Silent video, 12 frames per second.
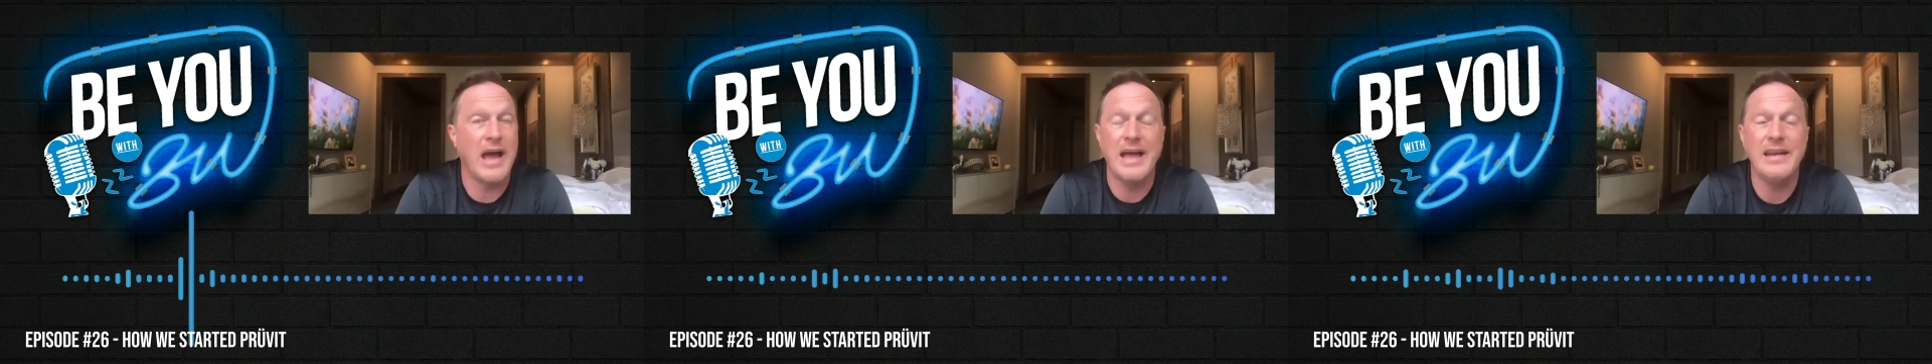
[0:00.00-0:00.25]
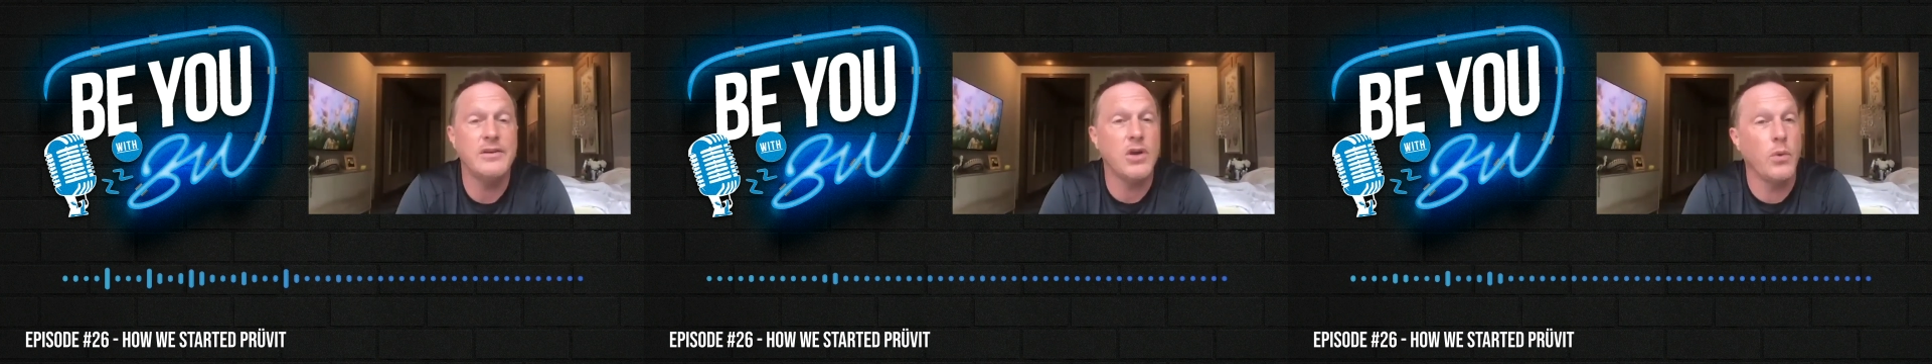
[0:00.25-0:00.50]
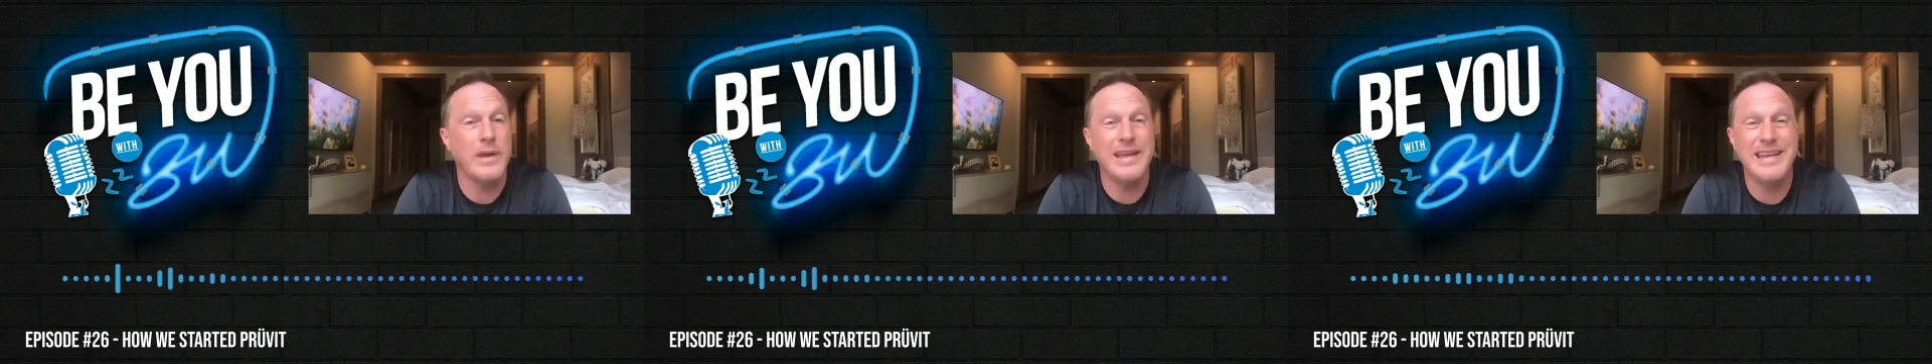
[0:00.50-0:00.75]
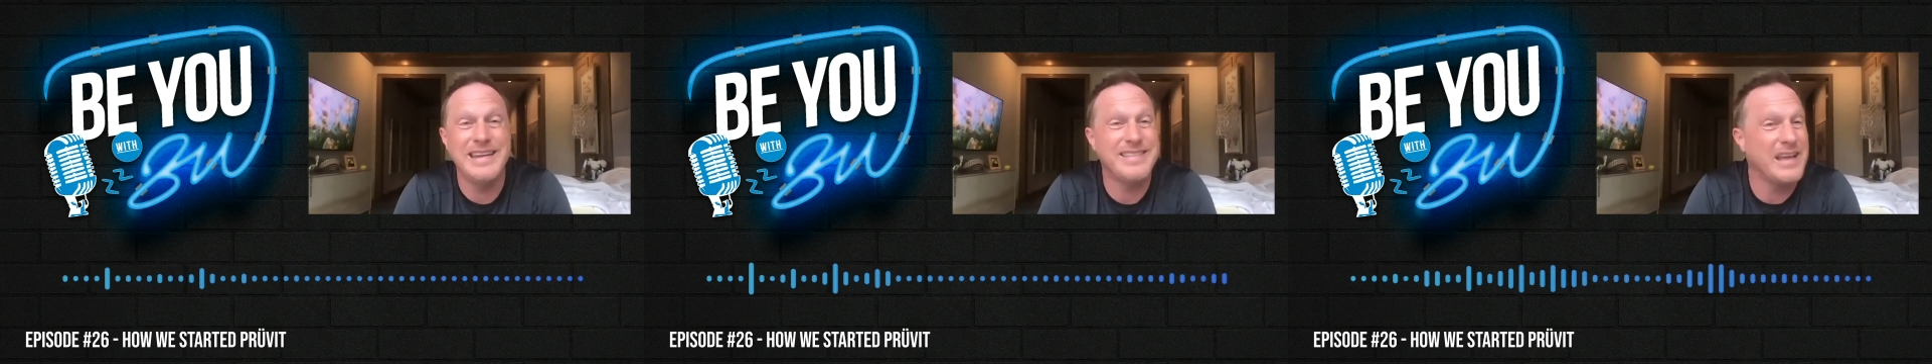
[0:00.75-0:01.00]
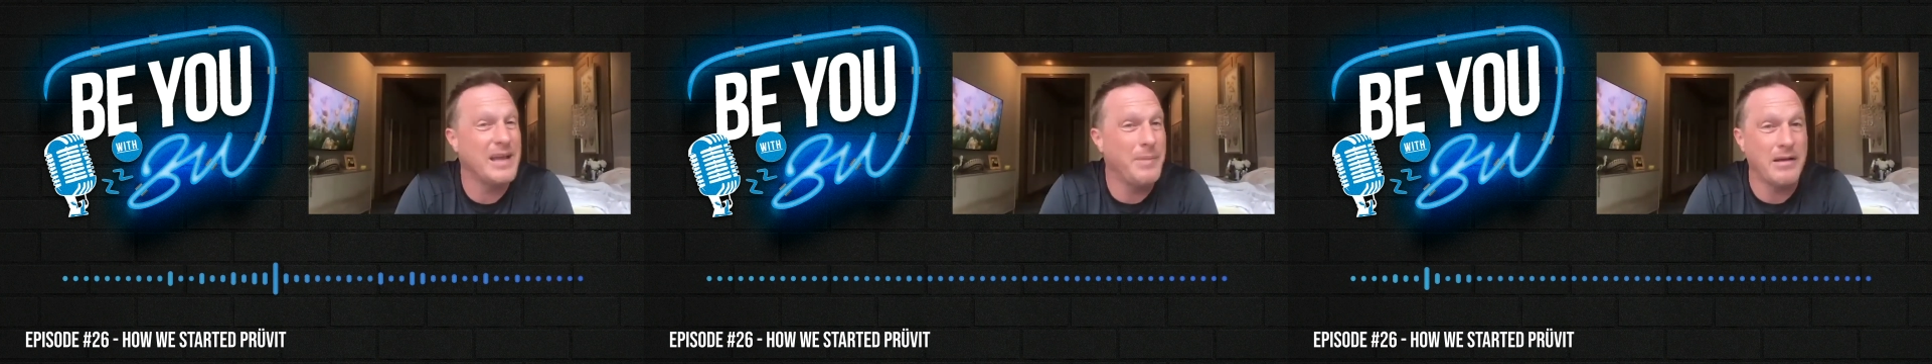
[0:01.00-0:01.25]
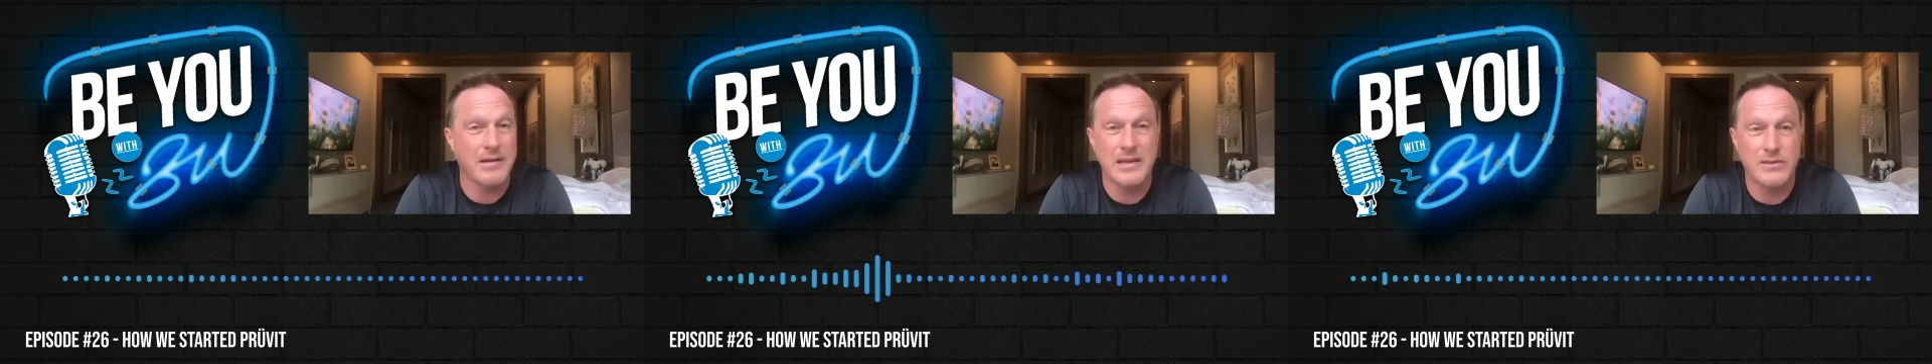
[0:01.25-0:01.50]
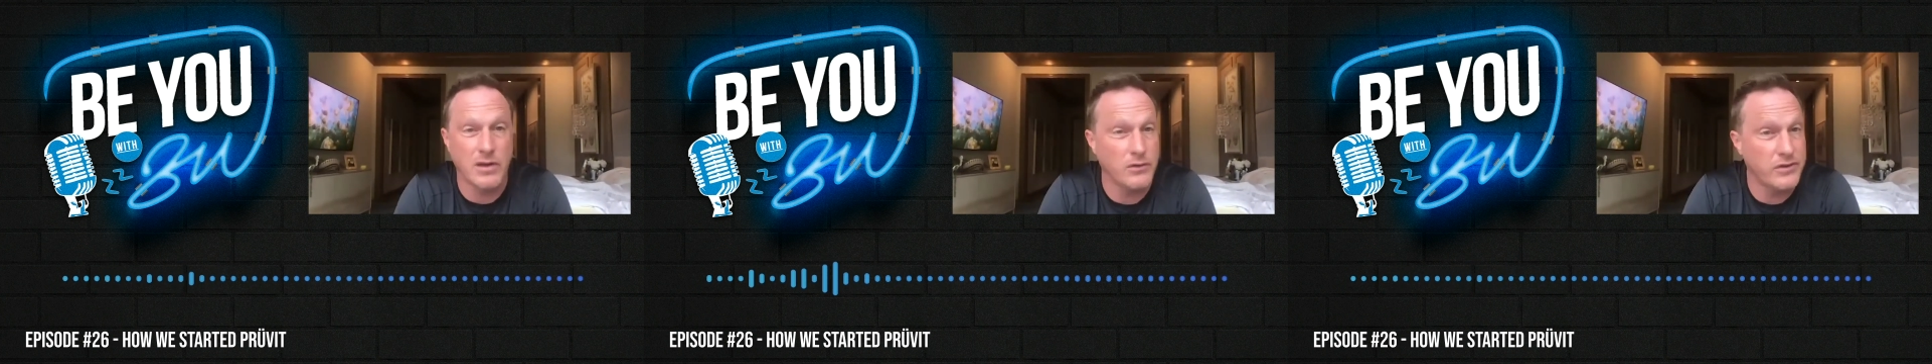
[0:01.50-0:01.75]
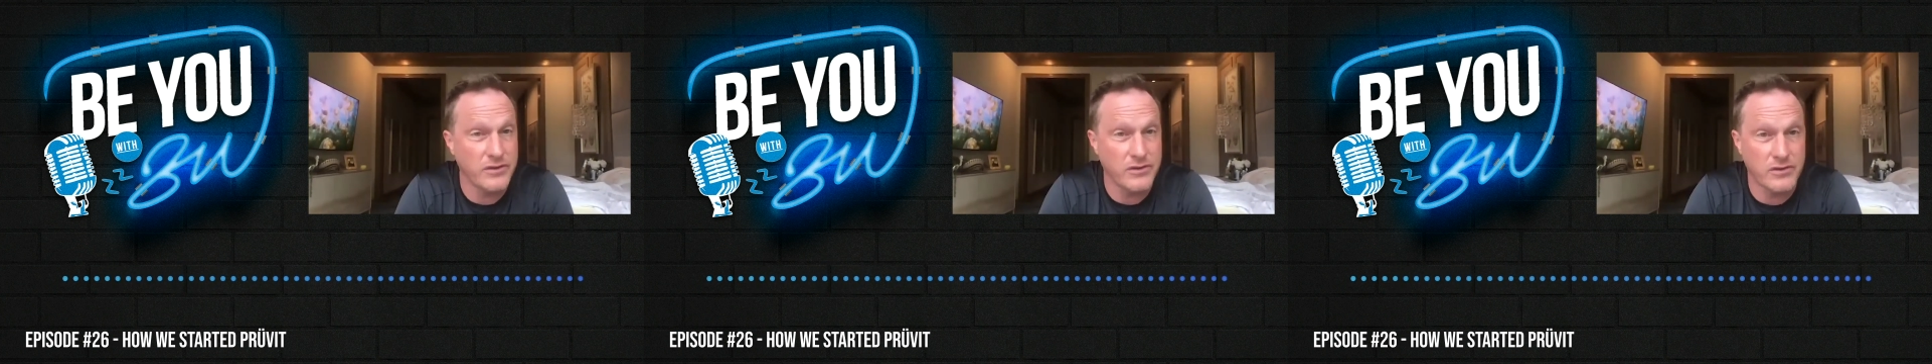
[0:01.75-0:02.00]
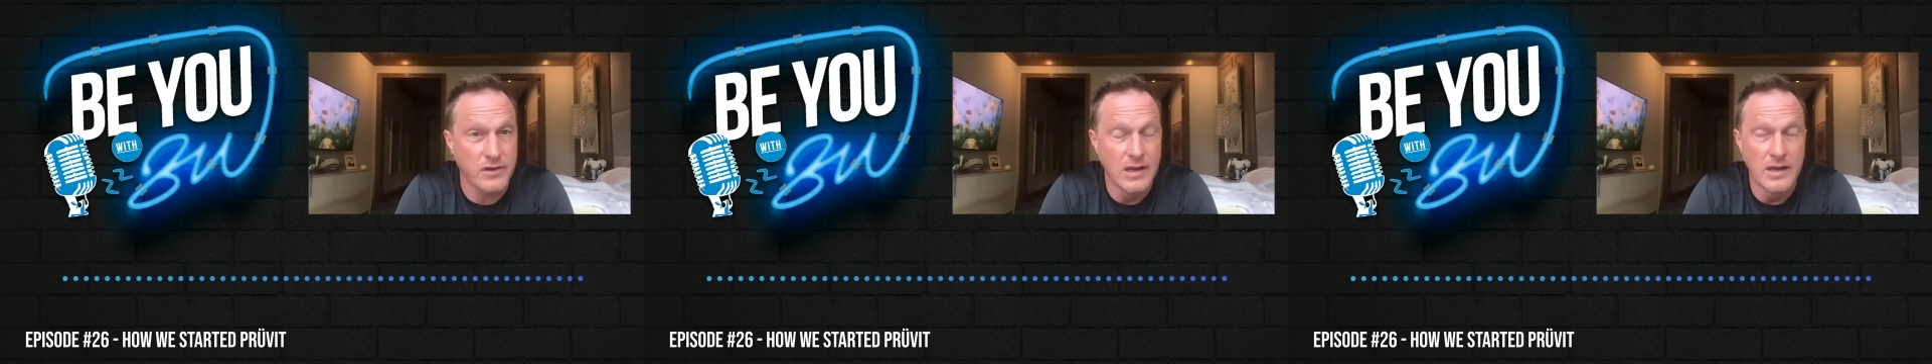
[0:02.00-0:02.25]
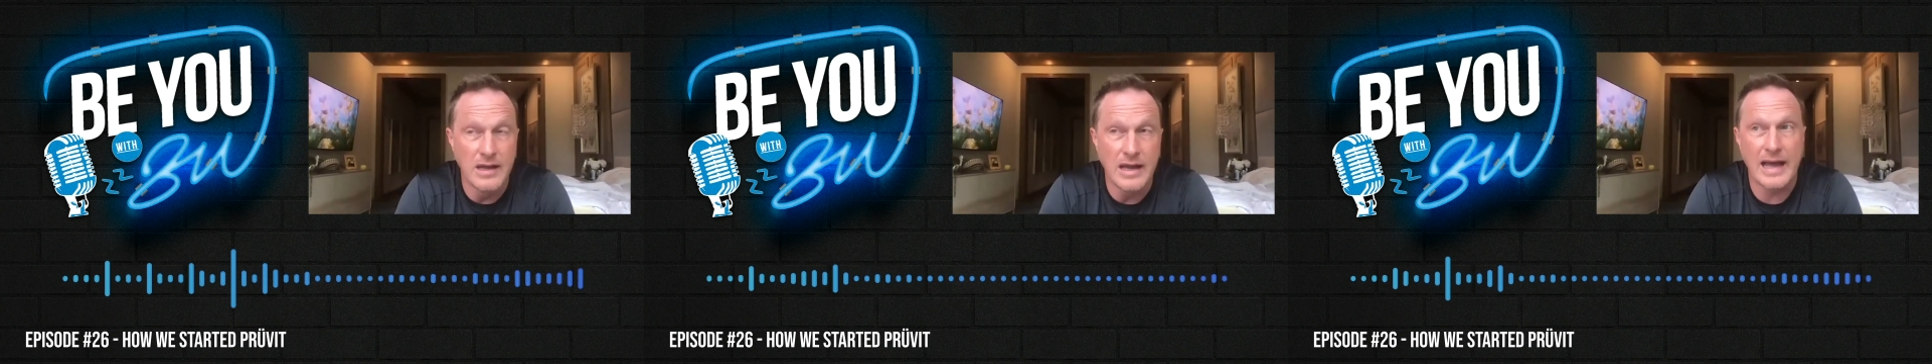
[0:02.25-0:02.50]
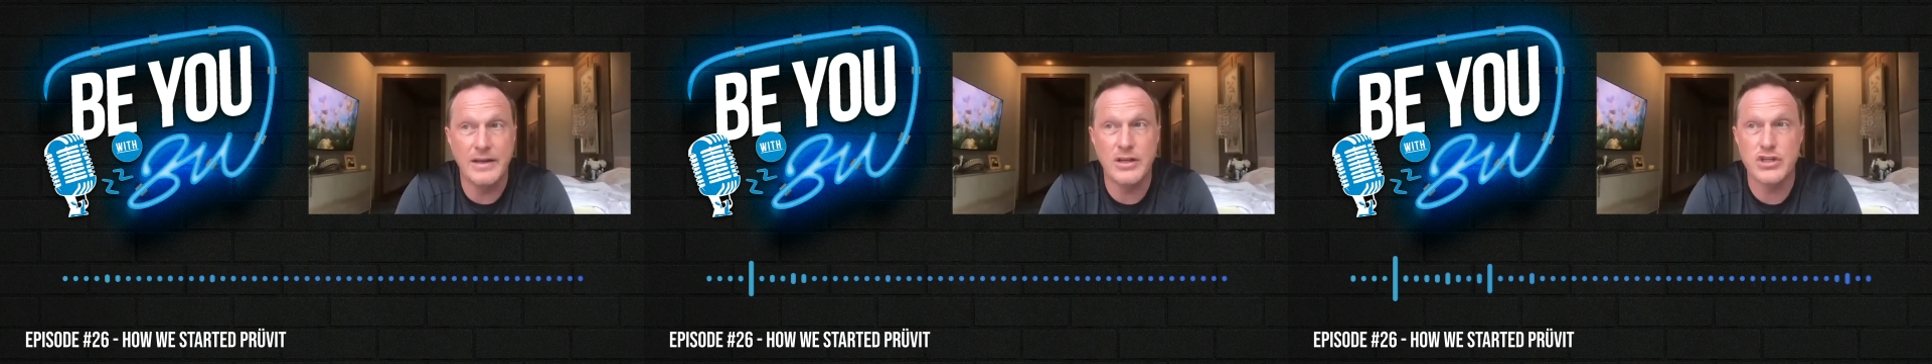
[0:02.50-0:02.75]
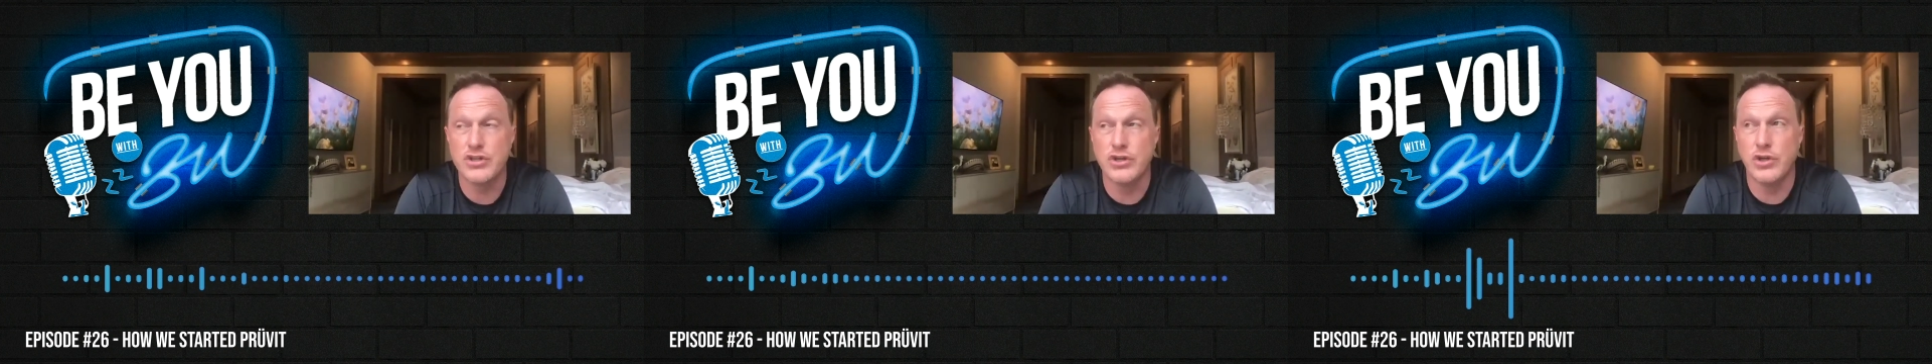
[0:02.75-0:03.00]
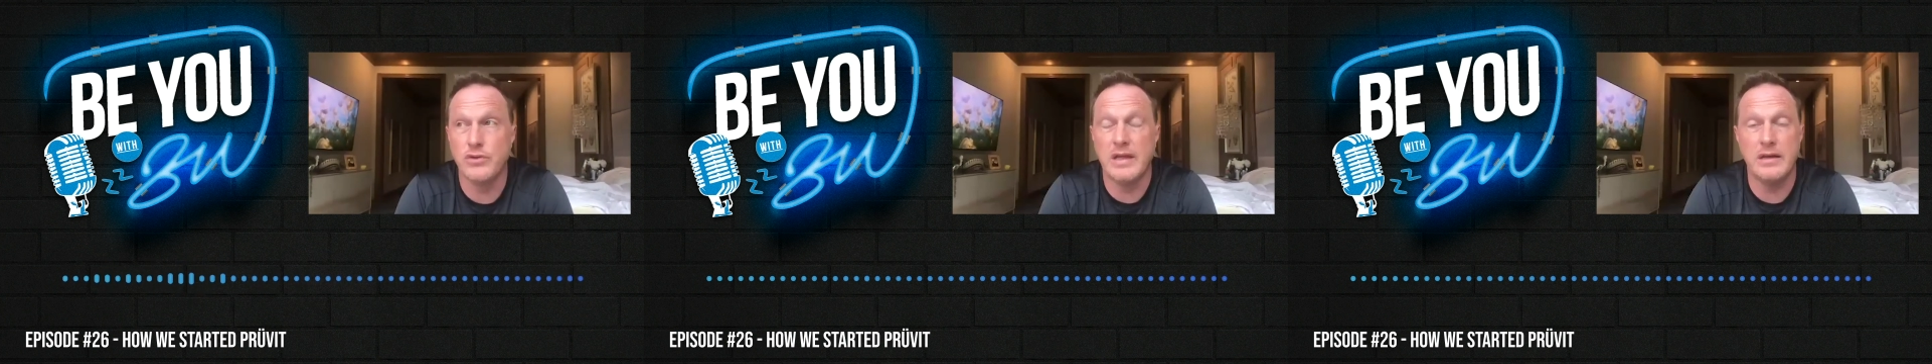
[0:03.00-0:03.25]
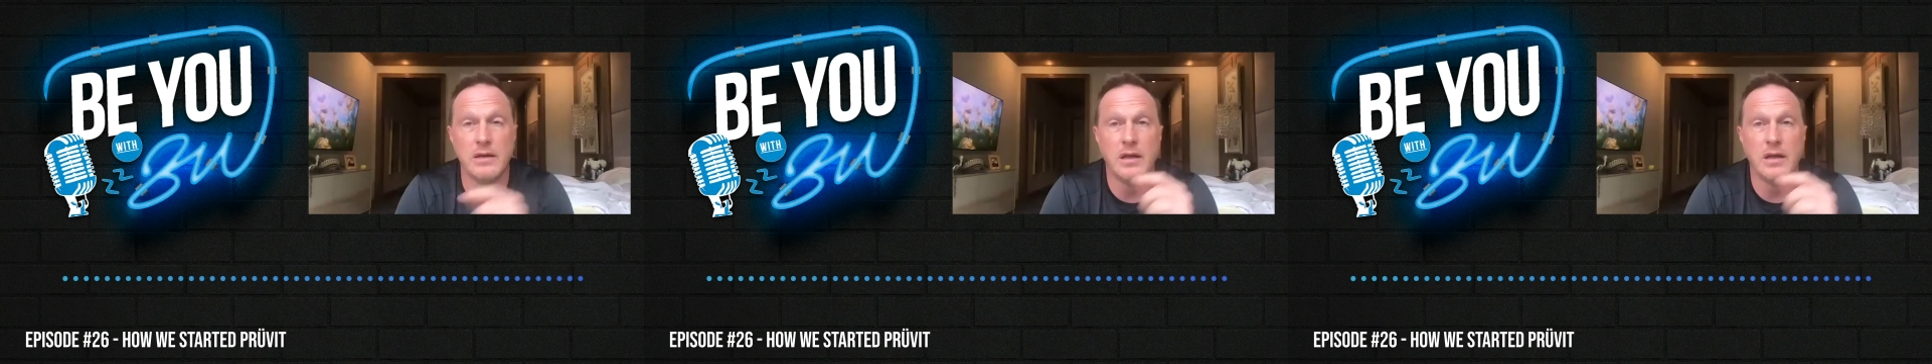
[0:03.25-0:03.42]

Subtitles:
I didn't know anything about ketosis. I just knew that